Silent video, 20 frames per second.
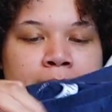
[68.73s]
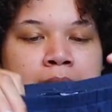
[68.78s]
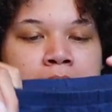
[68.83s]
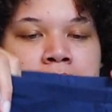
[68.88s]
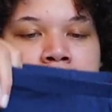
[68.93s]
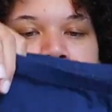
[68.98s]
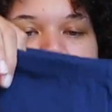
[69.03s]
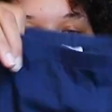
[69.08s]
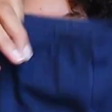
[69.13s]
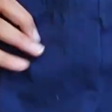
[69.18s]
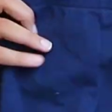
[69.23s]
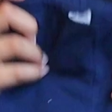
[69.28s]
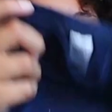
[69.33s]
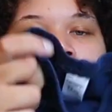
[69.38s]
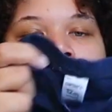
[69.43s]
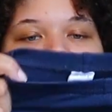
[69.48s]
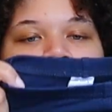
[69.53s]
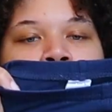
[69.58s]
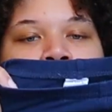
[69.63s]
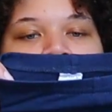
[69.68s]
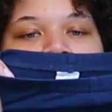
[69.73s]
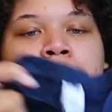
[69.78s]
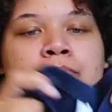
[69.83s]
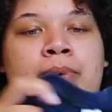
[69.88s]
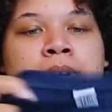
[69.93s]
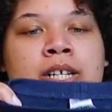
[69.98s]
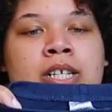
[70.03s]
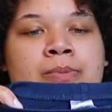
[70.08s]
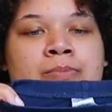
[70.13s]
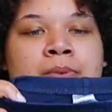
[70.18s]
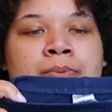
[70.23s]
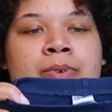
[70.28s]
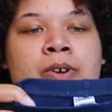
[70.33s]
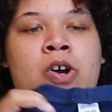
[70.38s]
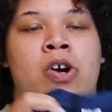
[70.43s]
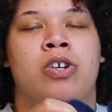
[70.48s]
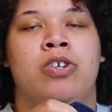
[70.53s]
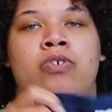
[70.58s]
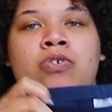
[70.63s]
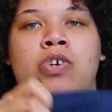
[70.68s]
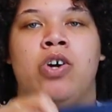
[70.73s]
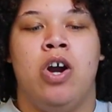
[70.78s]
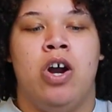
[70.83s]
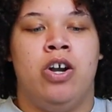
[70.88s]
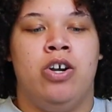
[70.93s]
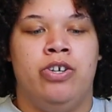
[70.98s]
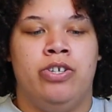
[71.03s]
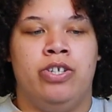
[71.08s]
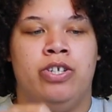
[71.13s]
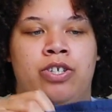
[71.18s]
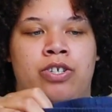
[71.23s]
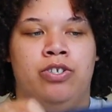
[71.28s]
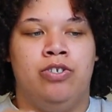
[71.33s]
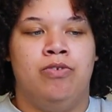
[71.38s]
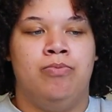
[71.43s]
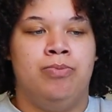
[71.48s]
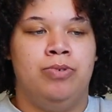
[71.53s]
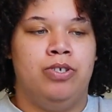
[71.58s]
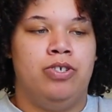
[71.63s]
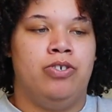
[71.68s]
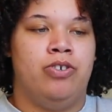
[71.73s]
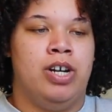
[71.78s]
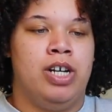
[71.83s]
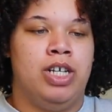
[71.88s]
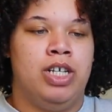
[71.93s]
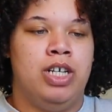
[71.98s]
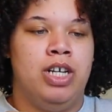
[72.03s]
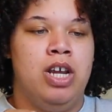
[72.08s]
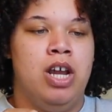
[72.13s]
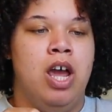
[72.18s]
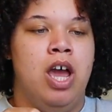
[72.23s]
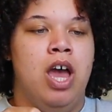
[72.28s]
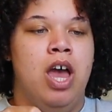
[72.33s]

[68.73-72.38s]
pants. These are 12 months, but we all know Carter's is super stretchy.